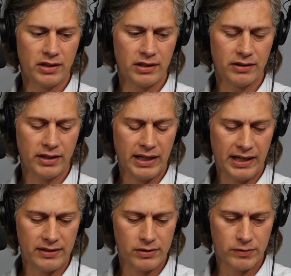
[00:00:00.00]
uh, that
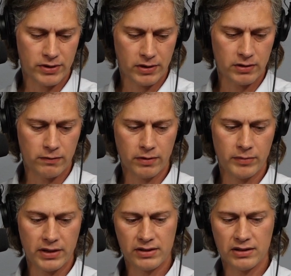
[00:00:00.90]
has resulted from
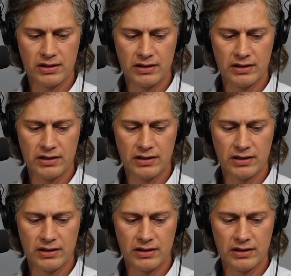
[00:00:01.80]
this